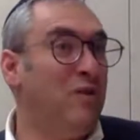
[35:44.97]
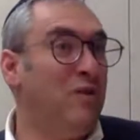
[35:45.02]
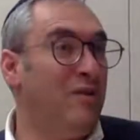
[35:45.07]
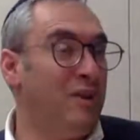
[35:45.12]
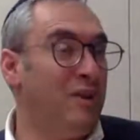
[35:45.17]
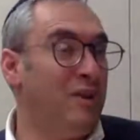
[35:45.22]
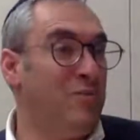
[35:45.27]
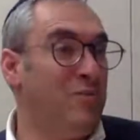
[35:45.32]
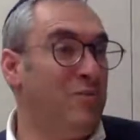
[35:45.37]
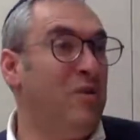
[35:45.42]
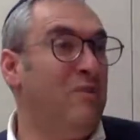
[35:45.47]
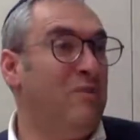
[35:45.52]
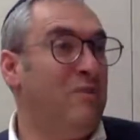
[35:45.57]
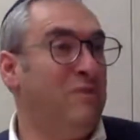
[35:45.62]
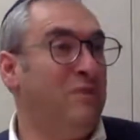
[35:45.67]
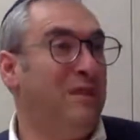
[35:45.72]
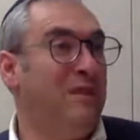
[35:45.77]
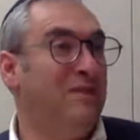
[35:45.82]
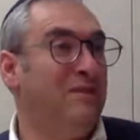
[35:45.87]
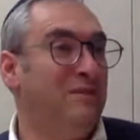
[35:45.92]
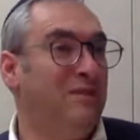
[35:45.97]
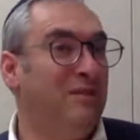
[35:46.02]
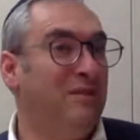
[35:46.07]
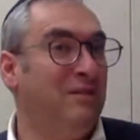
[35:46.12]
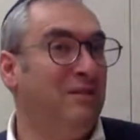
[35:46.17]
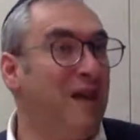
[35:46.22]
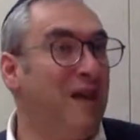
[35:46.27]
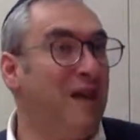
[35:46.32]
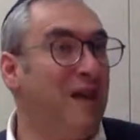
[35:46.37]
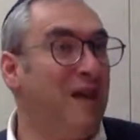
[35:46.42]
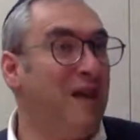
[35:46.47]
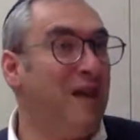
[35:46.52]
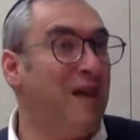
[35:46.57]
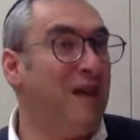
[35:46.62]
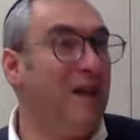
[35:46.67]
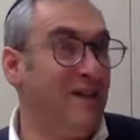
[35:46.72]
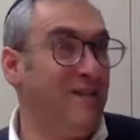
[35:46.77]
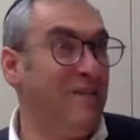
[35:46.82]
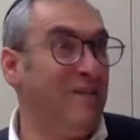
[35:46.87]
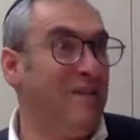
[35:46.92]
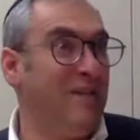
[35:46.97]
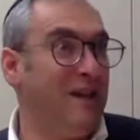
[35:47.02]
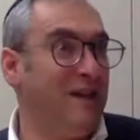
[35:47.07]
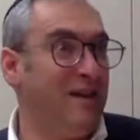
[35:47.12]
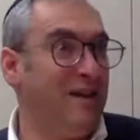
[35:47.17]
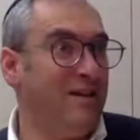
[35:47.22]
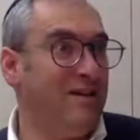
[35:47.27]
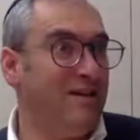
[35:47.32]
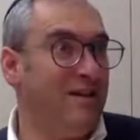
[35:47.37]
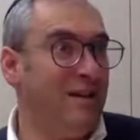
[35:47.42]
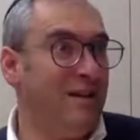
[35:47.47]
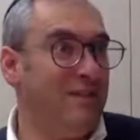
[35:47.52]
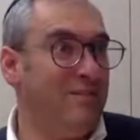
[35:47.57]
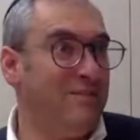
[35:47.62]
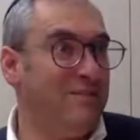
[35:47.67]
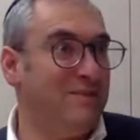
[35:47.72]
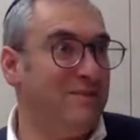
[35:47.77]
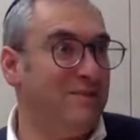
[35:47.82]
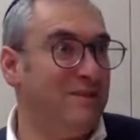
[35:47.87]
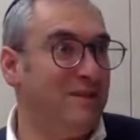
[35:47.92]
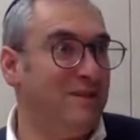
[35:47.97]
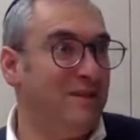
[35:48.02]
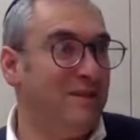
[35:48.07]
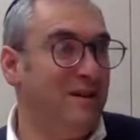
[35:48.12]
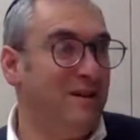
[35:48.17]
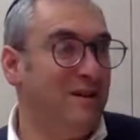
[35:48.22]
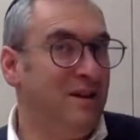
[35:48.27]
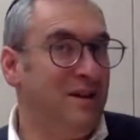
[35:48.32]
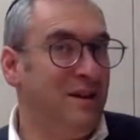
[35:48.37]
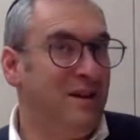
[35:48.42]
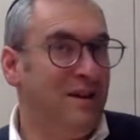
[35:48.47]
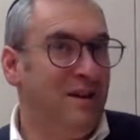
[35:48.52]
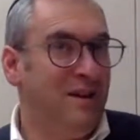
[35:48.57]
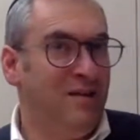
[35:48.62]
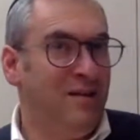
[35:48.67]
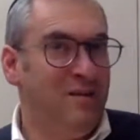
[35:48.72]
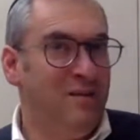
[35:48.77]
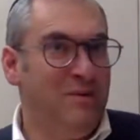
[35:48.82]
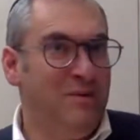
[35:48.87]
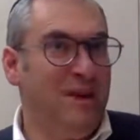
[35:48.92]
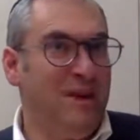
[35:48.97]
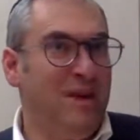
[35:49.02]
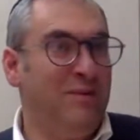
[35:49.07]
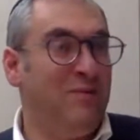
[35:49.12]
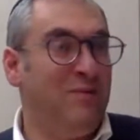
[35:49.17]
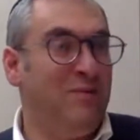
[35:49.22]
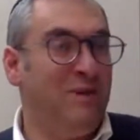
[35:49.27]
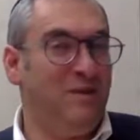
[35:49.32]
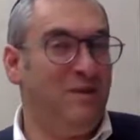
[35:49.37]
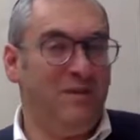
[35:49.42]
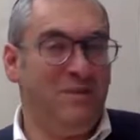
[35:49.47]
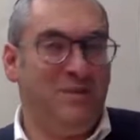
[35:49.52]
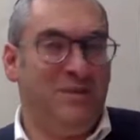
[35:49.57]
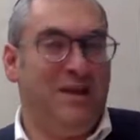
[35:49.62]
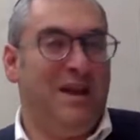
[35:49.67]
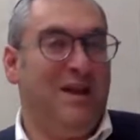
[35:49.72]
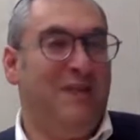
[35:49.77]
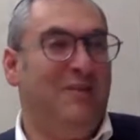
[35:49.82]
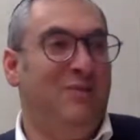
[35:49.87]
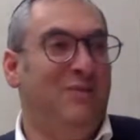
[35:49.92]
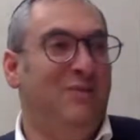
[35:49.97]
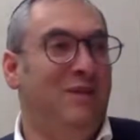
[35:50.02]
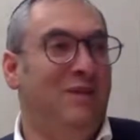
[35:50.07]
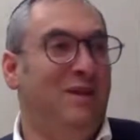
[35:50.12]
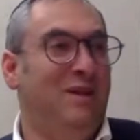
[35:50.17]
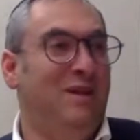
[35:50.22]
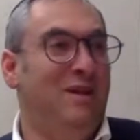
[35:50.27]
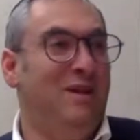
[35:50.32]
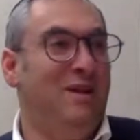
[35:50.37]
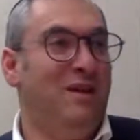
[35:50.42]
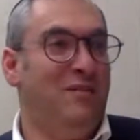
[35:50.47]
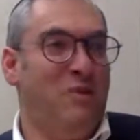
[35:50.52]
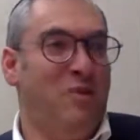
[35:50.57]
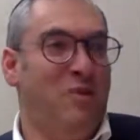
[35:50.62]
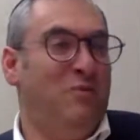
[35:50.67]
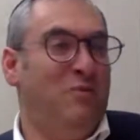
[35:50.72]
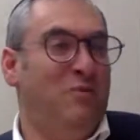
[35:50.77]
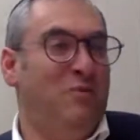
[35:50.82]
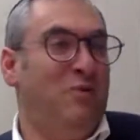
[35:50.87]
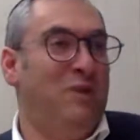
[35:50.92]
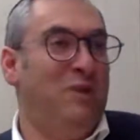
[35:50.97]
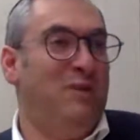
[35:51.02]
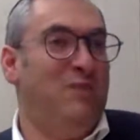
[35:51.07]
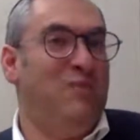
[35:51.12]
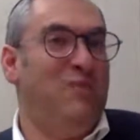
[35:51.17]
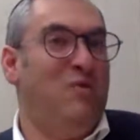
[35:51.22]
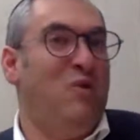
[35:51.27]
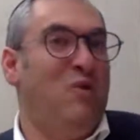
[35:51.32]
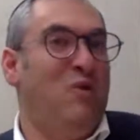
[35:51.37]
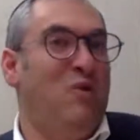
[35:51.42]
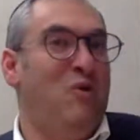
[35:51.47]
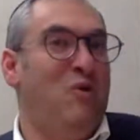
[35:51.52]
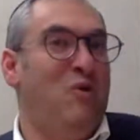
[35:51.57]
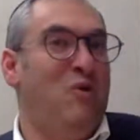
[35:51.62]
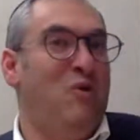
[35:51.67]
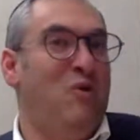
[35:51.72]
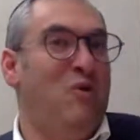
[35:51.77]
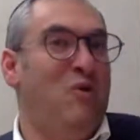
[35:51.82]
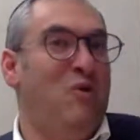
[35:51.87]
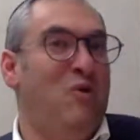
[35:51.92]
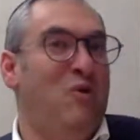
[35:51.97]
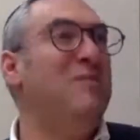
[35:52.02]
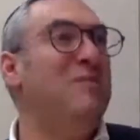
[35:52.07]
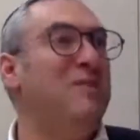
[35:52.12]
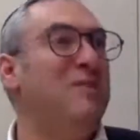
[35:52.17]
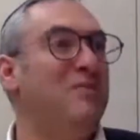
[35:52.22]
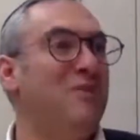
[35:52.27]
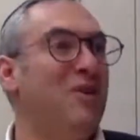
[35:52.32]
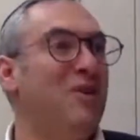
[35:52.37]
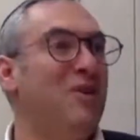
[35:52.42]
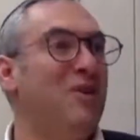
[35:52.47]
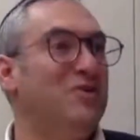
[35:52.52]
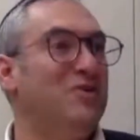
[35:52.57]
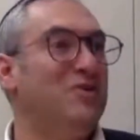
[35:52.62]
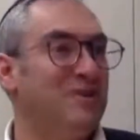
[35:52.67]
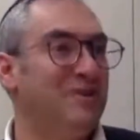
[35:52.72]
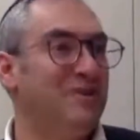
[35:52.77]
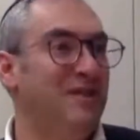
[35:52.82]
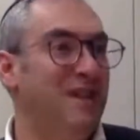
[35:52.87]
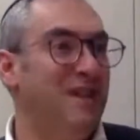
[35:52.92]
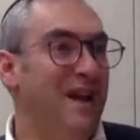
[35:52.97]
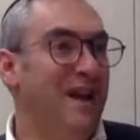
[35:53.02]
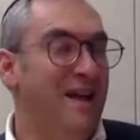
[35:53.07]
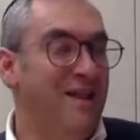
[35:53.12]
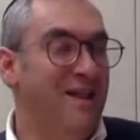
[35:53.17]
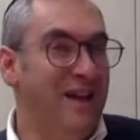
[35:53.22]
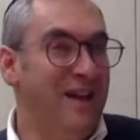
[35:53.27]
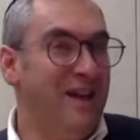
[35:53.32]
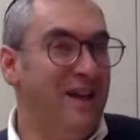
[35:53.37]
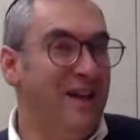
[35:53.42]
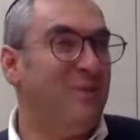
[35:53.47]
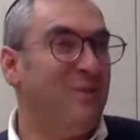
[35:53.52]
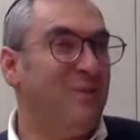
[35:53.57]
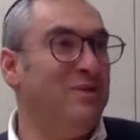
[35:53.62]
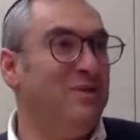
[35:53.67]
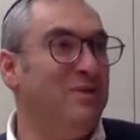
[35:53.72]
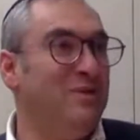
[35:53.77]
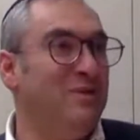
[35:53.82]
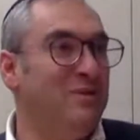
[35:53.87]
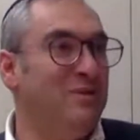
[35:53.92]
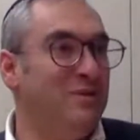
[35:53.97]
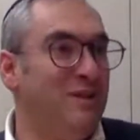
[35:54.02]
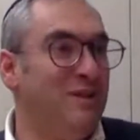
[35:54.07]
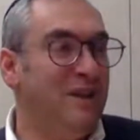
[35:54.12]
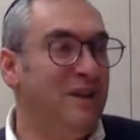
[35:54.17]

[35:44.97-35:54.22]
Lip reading: They're going to put them up against the lion, and they're going to have gladiator games. Well, you can't do that. What do you mean you can't do that? Rome is doing it. Rome is the epitome of culture. That's what you do.